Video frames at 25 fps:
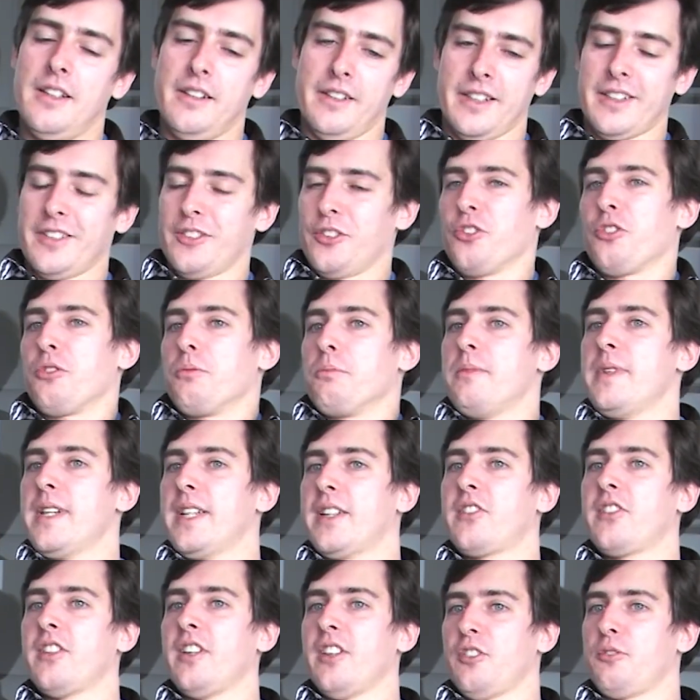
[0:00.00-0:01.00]
Like it doesn't
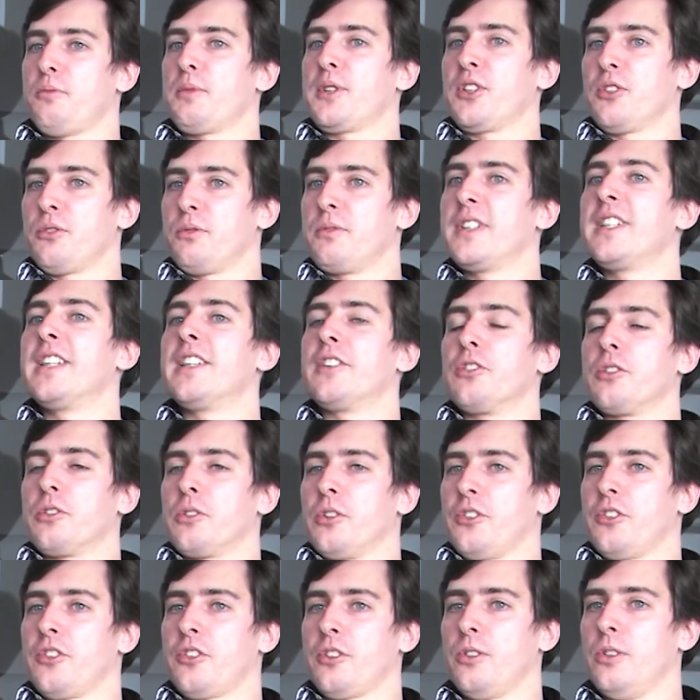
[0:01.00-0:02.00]
make sense because we need to
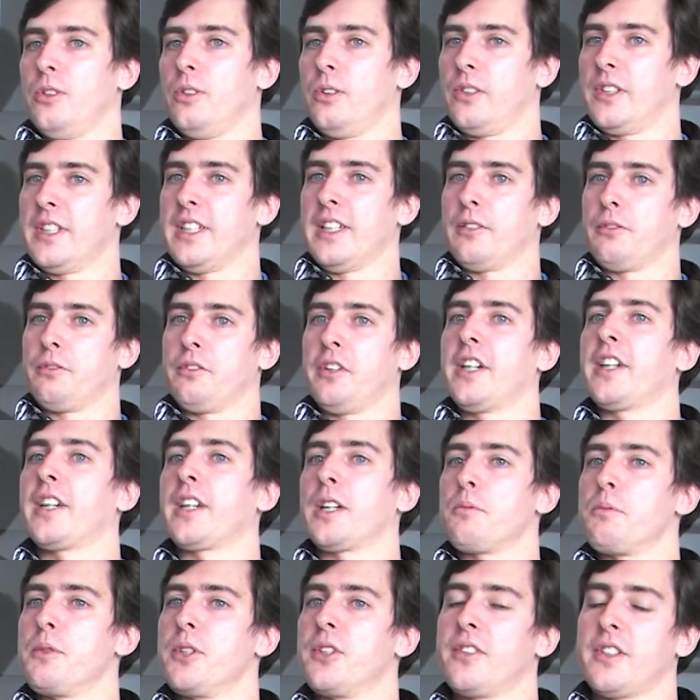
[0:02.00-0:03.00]
control the
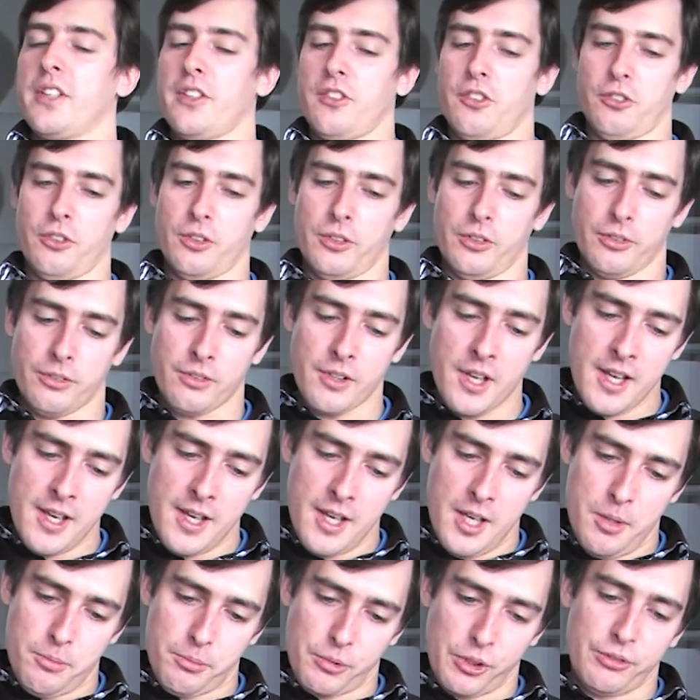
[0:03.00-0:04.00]
environment and sort of
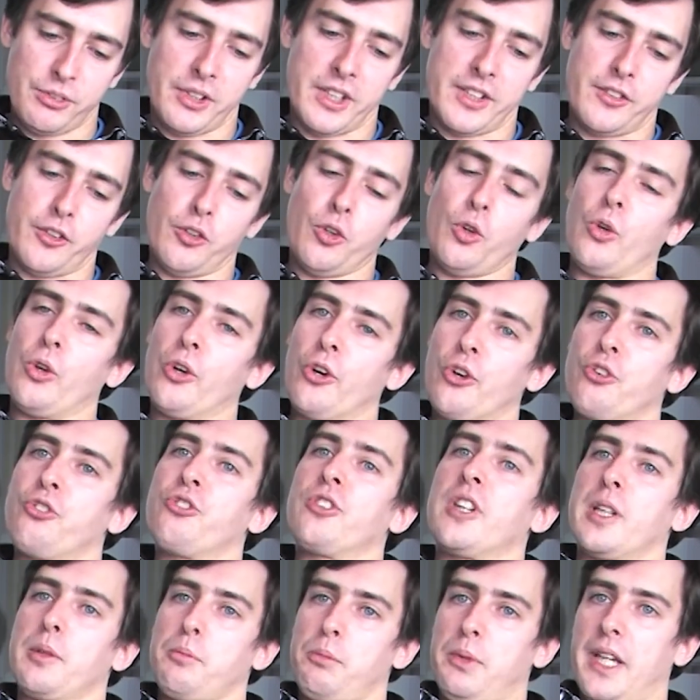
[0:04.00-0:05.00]
provide the whole
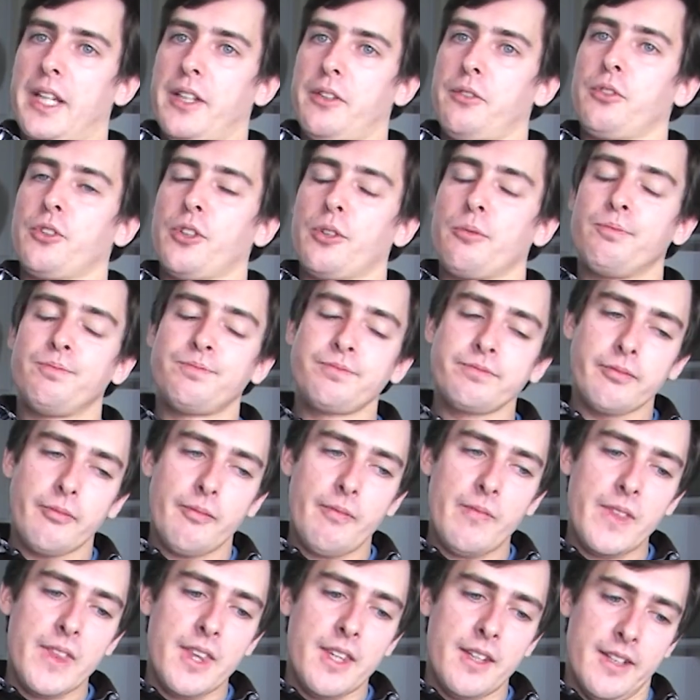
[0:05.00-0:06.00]
hosting platform.
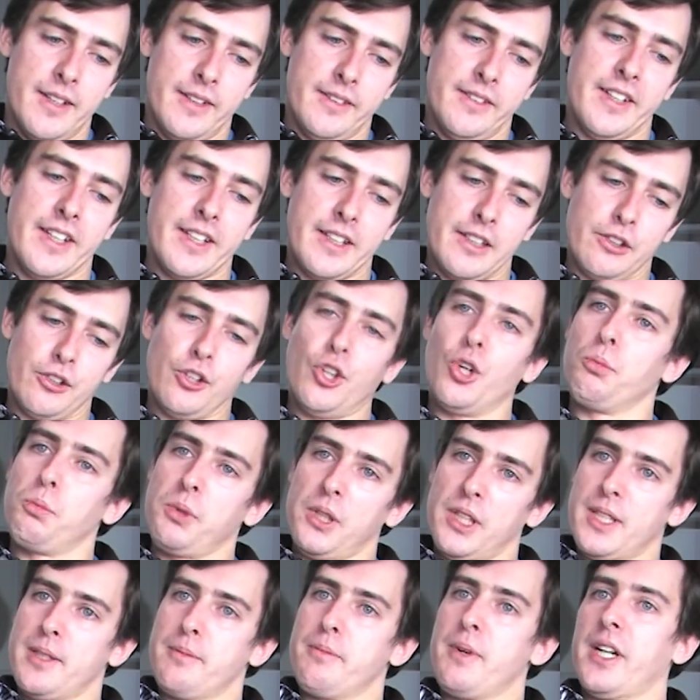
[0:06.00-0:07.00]
And think
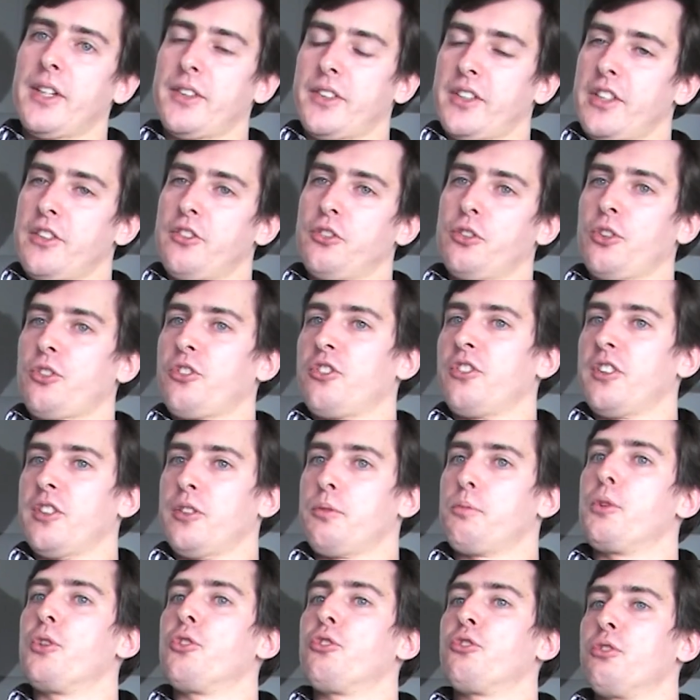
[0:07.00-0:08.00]
locally about resources
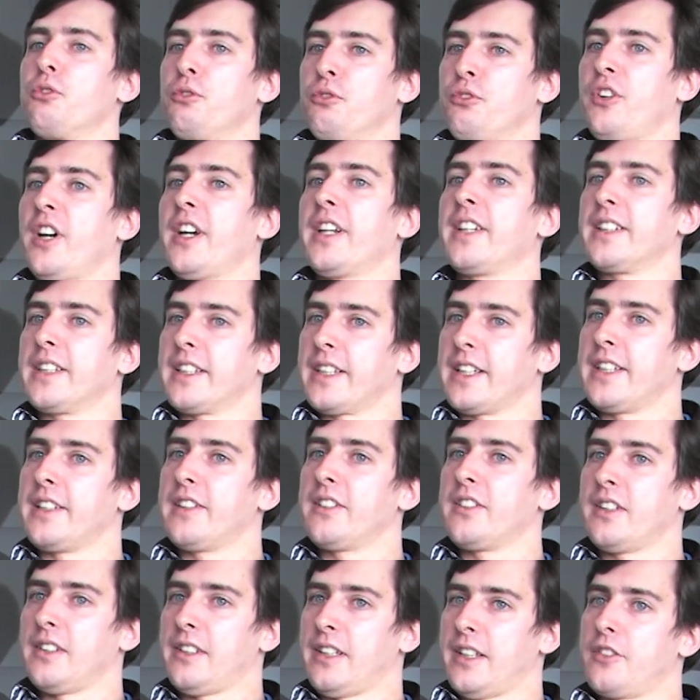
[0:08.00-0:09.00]
as opposed to
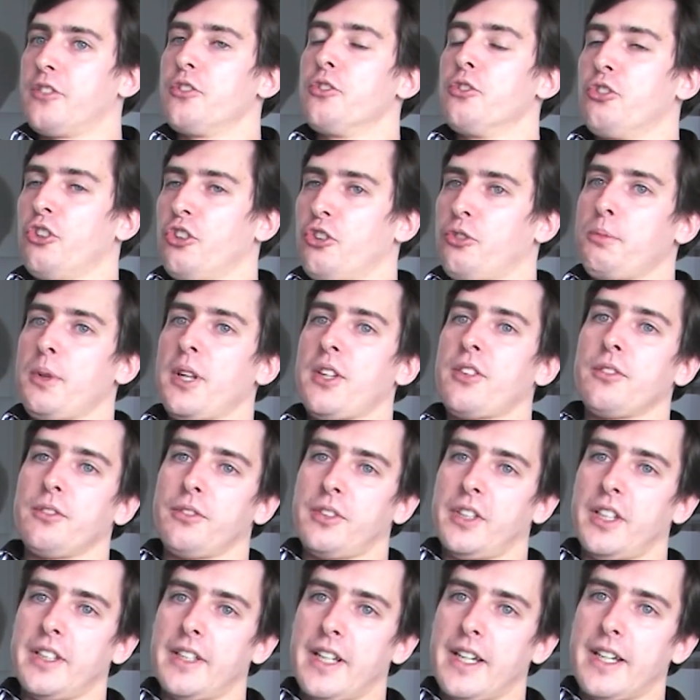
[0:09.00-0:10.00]
fine-grained and let users
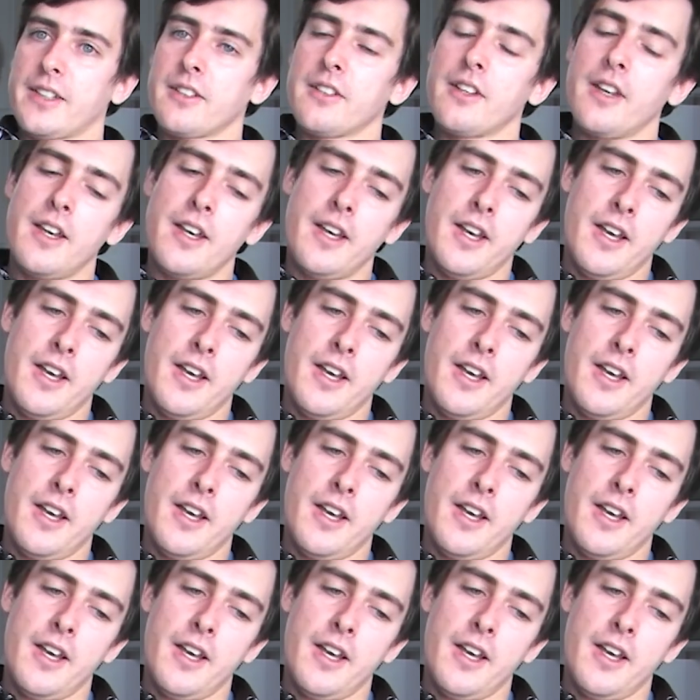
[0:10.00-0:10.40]
specify that.